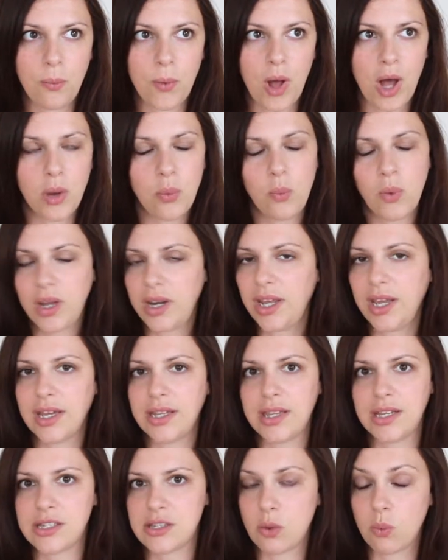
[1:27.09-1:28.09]
on one
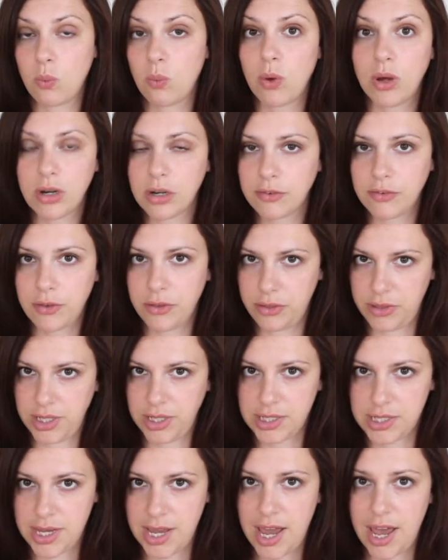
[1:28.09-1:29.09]
hand, that's a wonderful
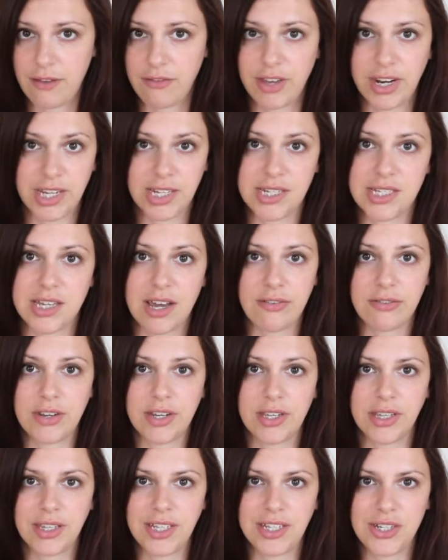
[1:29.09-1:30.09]
thing to have, and I
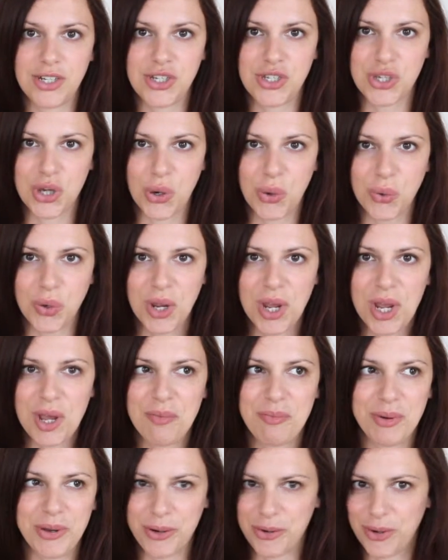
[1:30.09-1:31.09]
definitely don't
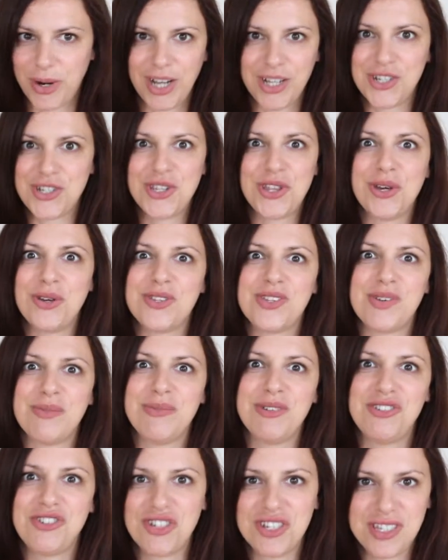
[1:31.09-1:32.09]
begrudge those
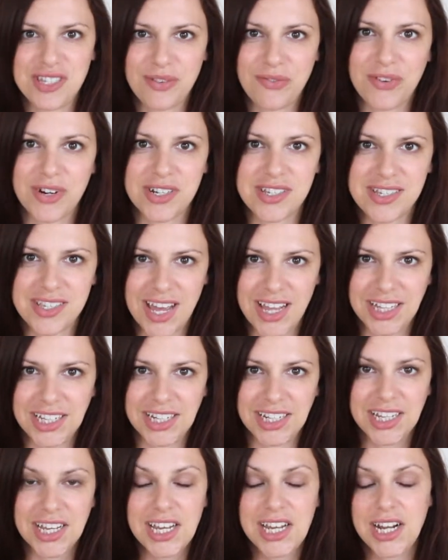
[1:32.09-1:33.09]
images for
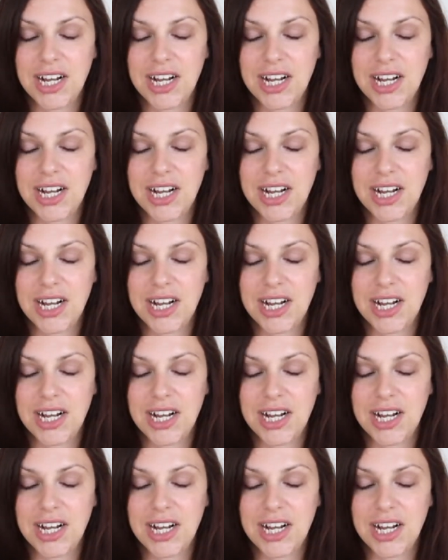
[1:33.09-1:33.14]
selling.